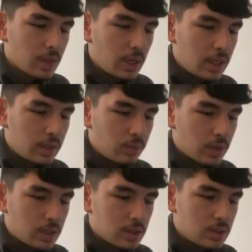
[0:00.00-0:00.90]
and then we
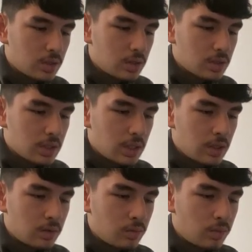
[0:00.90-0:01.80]
can start
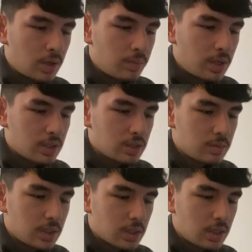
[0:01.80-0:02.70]
seeing where price is
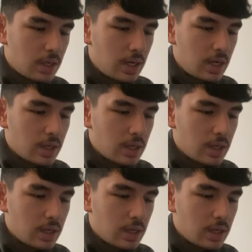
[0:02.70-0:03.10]
making a high,